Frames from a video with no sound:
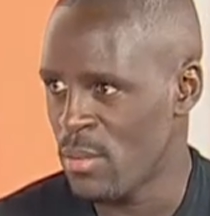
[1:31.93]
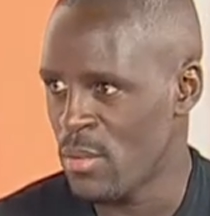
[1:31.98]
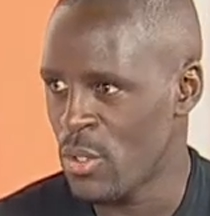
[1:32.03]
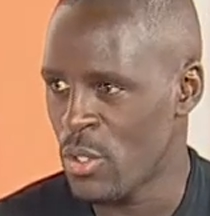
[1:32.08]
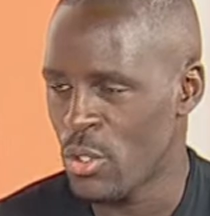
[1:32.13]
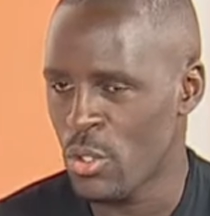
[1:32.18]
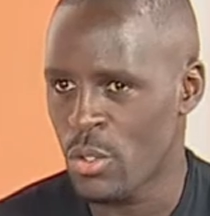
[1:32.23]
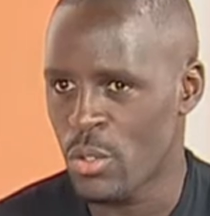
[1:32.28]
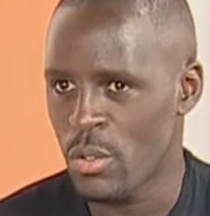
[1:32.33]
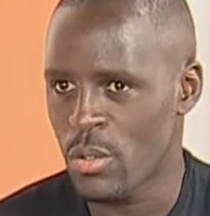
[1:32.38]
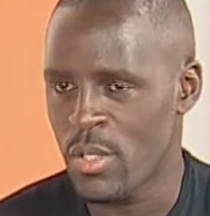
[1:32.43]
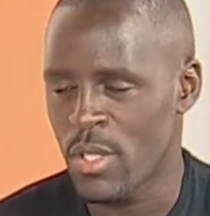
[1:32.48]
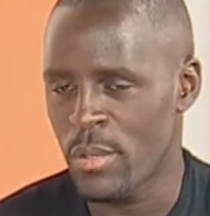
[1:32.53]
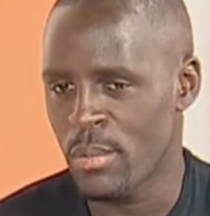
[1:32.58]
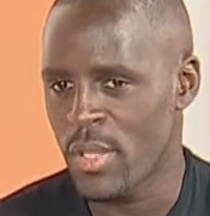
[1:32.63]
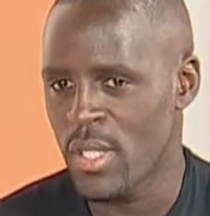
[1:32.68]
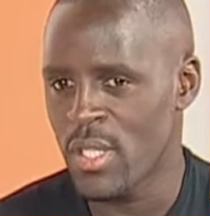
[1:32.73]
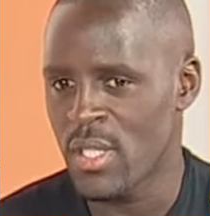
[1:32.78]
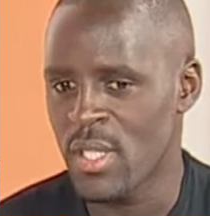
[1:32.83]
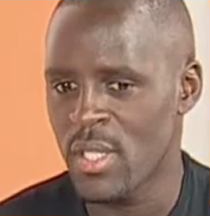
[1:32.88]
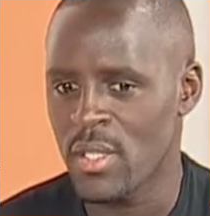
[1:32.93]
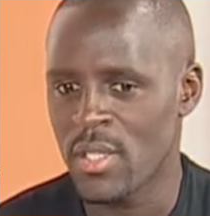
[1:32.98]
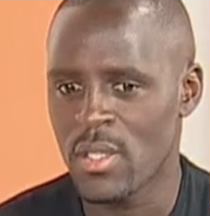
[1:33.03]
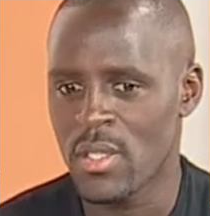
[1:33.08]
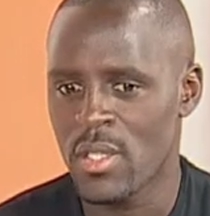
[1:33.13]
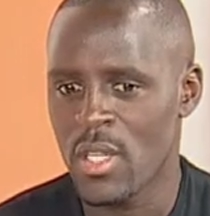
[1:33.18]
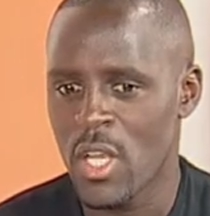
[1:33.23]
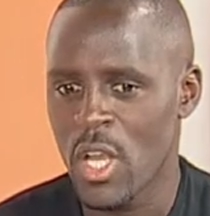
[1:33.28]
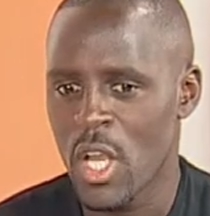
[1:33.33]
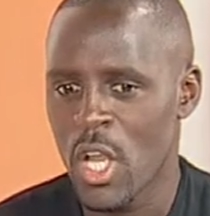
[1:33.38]
So the president,
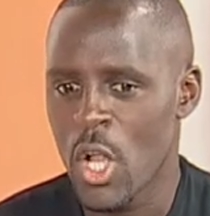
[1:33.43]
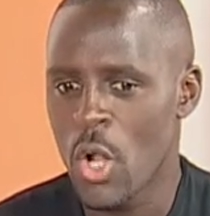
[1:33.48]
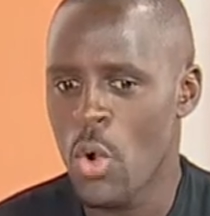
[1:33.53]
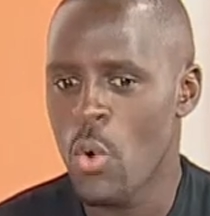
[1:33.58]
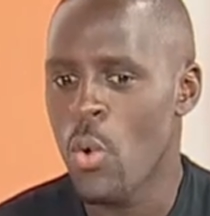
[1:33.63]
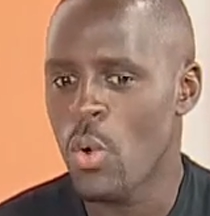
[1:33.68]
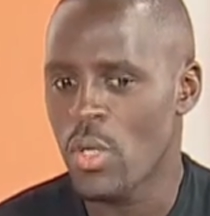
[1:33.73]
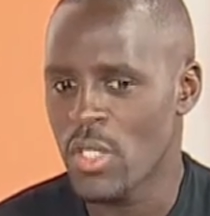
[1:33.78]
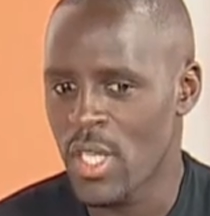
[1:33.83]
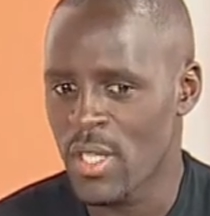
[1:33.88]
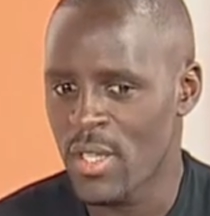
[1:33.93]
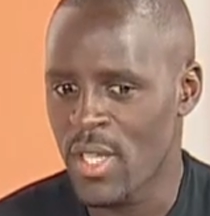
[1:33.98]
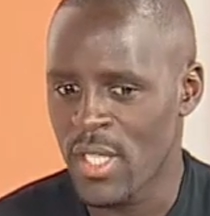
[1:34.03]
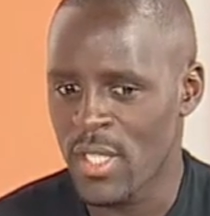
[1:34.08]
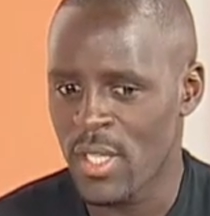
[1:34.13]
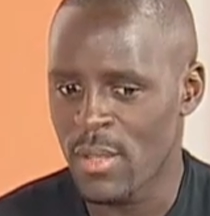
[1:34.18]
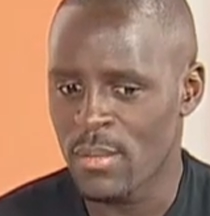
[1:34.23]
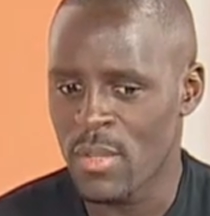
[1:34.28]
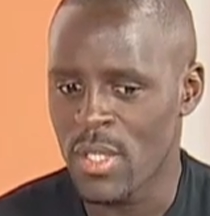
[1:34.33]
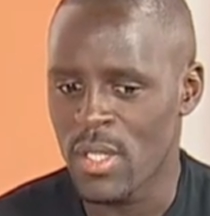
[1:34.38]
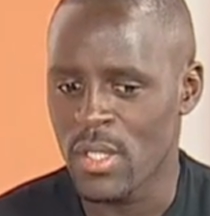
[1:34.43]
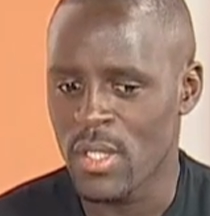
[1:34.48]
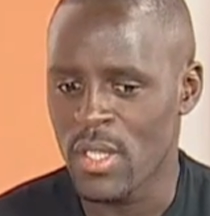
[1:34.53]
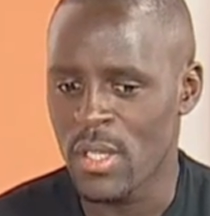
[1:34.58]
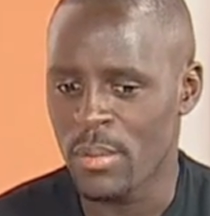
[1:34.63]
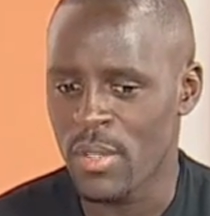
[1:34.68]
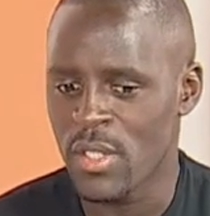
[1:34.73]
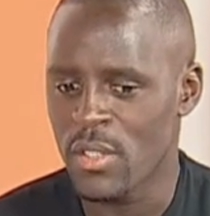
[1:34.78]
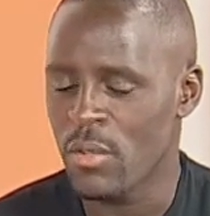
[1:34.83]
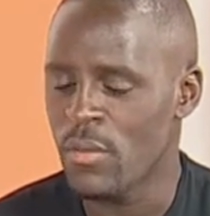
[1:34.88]
who was at that time the
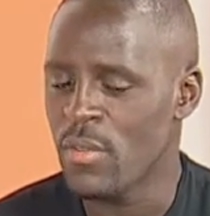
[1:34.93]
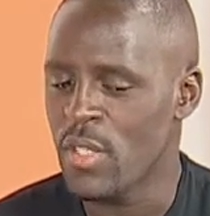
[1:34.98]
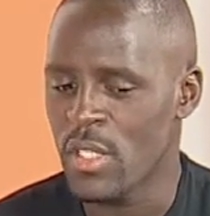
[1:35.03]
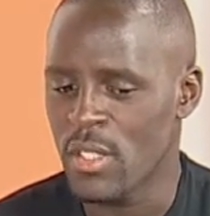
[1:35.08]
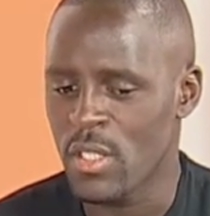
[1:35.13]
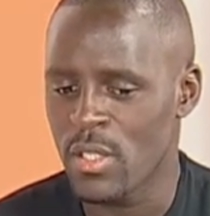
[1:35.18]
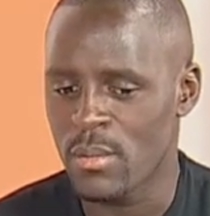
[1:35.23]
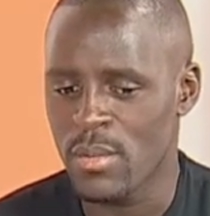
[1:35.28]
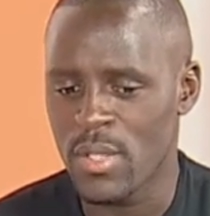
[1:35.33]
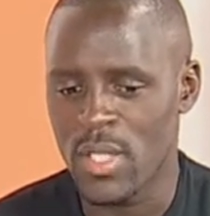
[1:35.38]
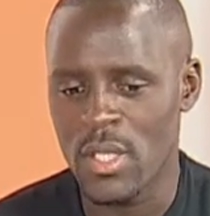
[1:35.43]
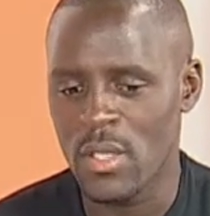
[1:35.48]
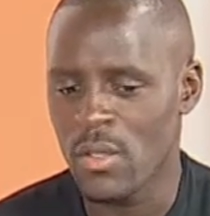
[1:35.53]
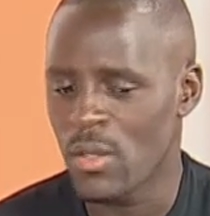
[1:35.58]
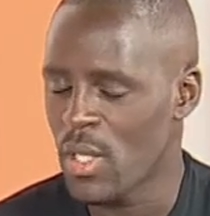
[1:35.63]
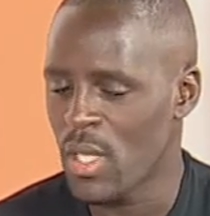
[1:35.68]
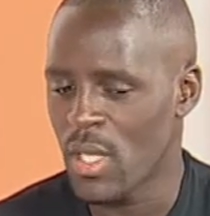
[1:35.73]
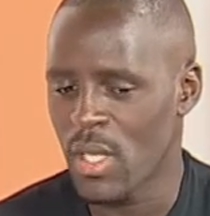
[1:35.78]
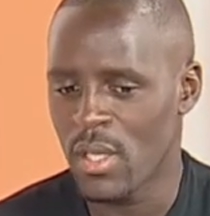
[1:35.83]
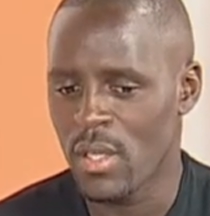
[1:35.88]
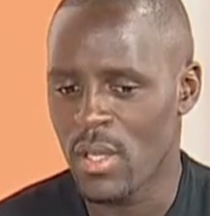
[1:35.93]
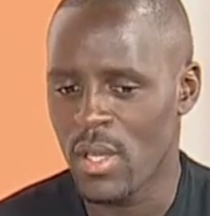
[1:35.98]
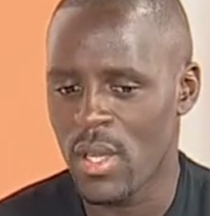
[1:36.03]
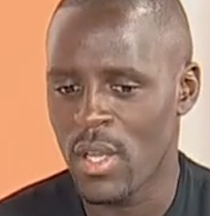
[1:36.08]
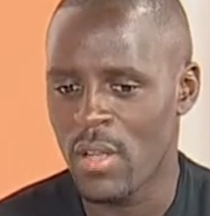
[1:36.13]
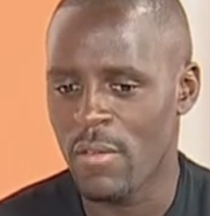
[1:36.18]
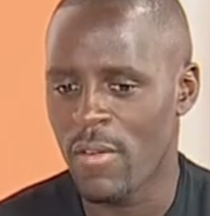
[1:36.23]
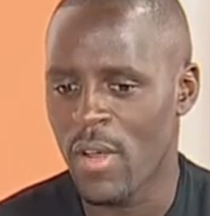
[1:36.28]
president of the team, said, okay, if